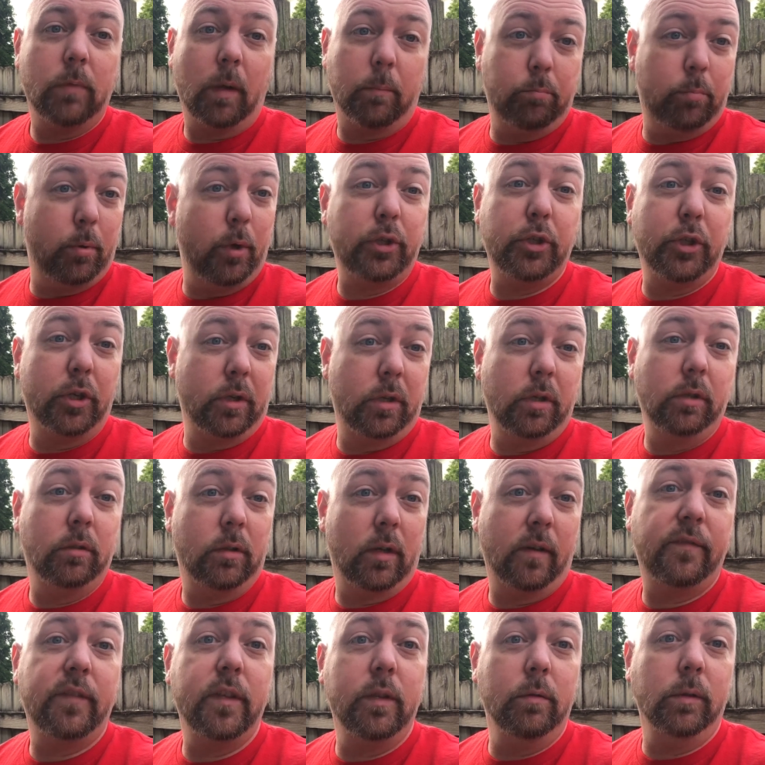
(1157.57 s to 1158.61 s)
butchered
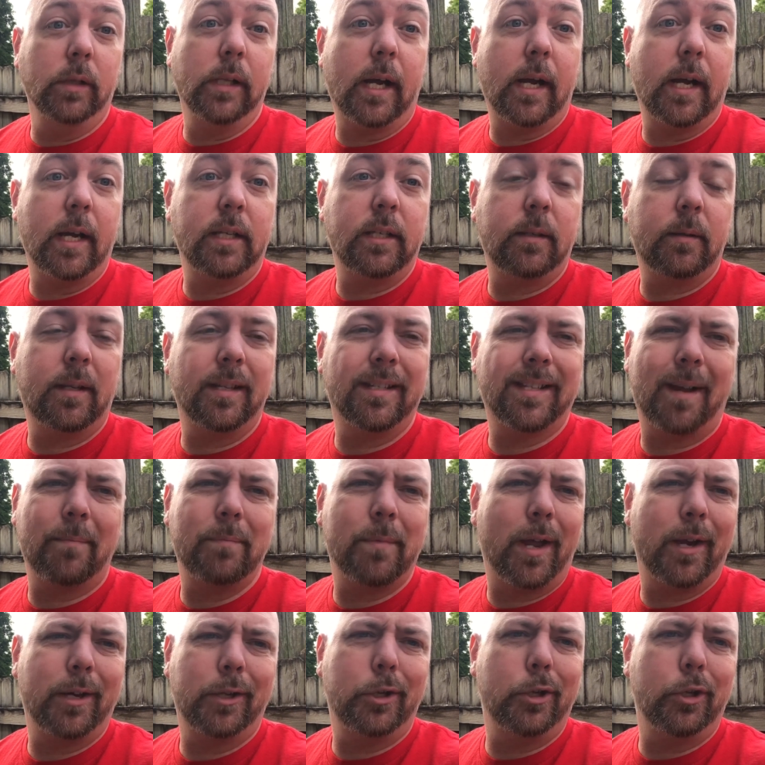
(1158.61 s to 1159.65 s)
a few lines because I'm
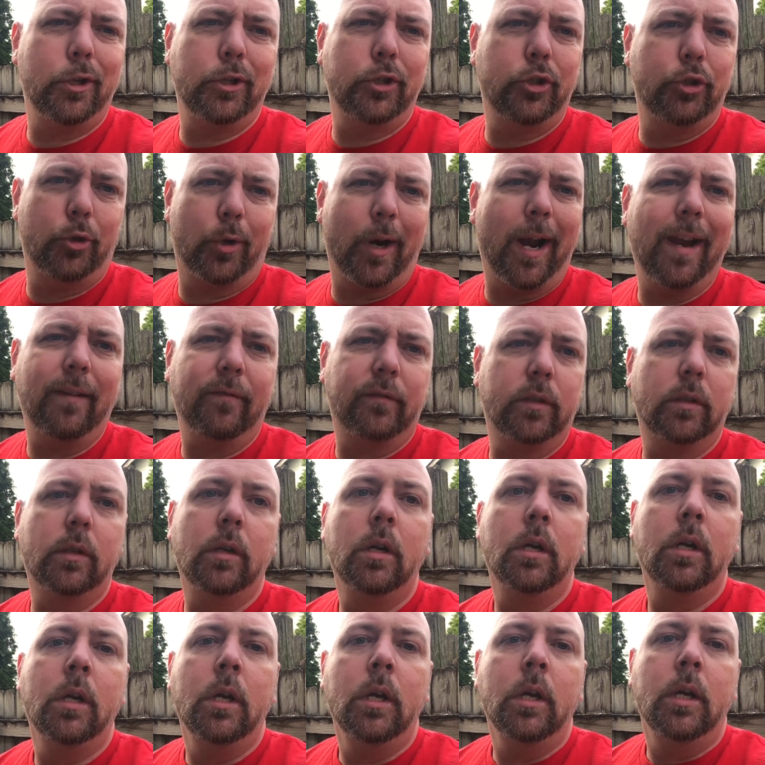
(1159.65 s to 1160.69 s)
not a good driver,
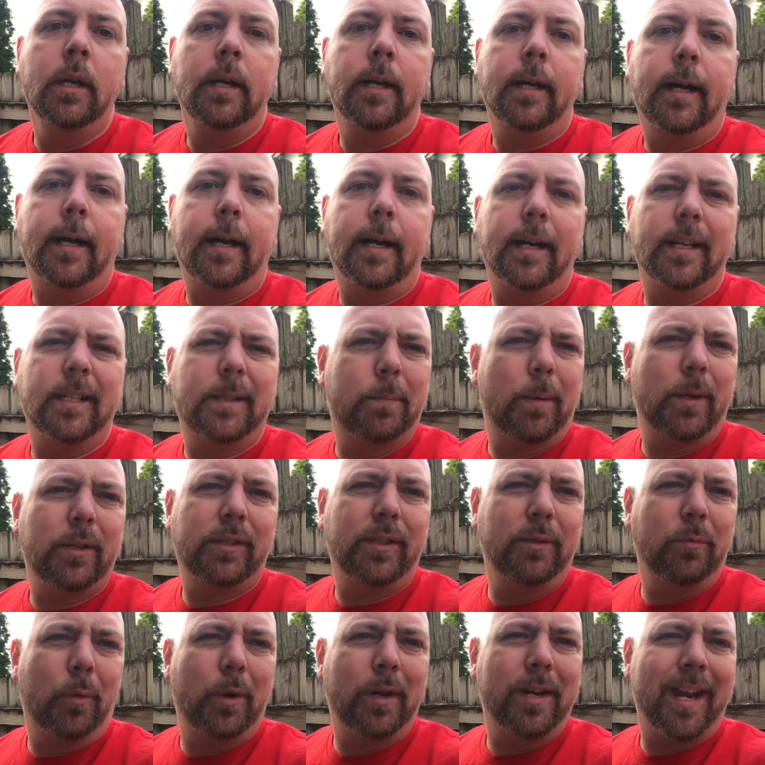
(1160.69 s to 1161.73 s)

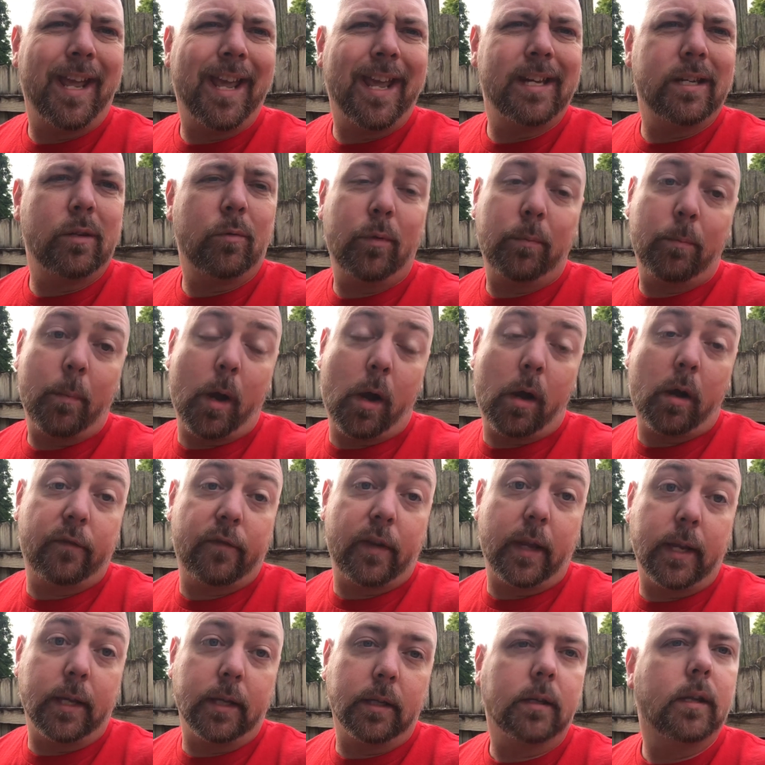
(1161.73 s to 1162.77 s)
especially one-handed with my
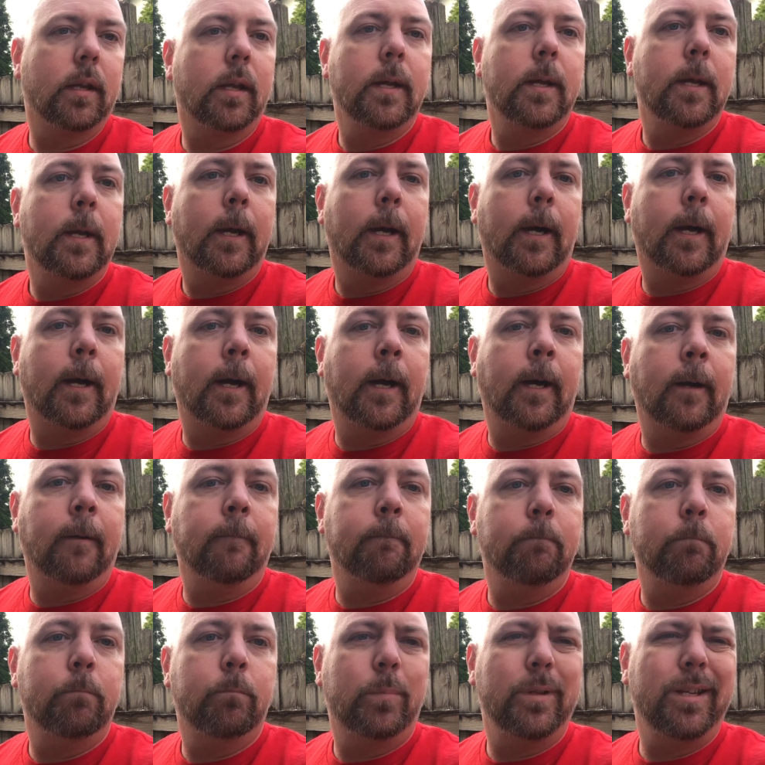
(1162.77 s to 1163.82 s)
offhand. But
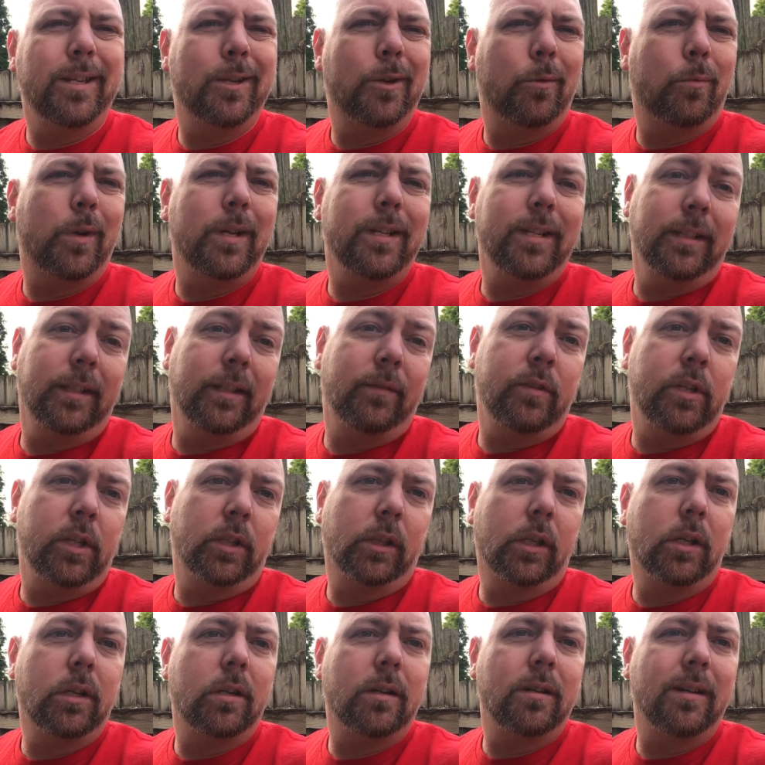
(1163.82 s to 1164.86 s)
you know what? You live and you
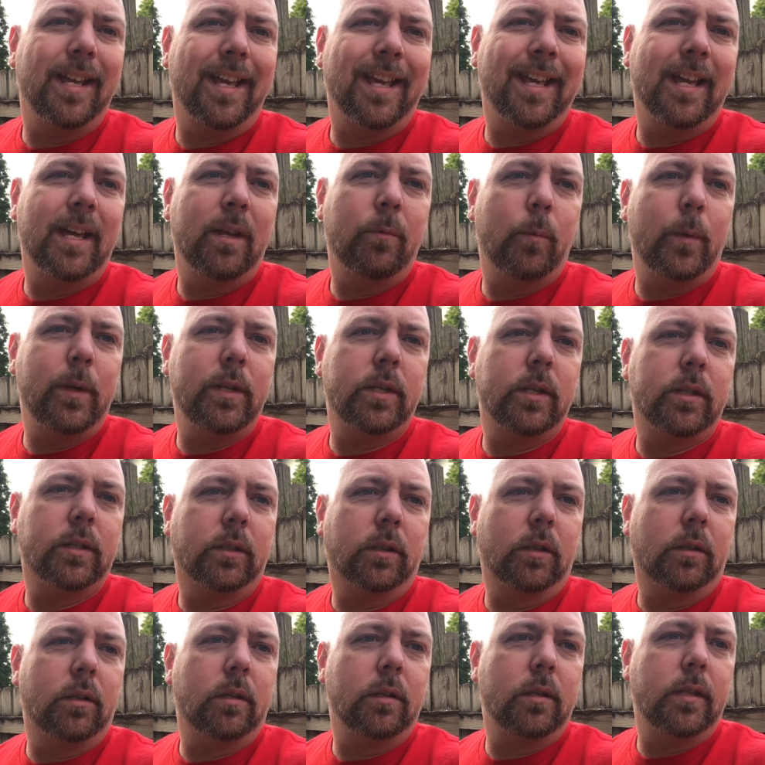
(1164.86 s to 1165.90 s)
learn, and we just
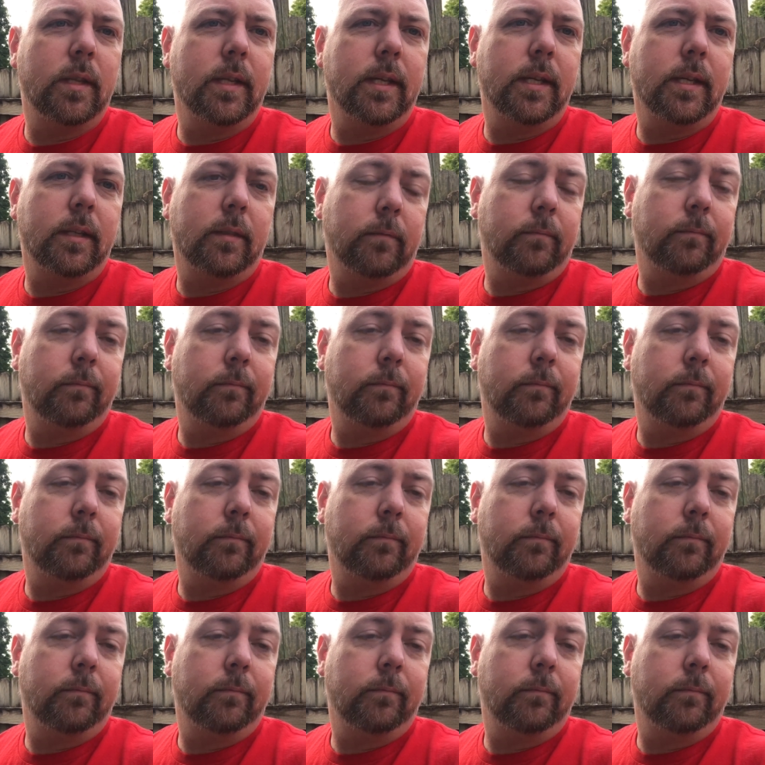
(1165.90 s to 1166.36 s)
learned that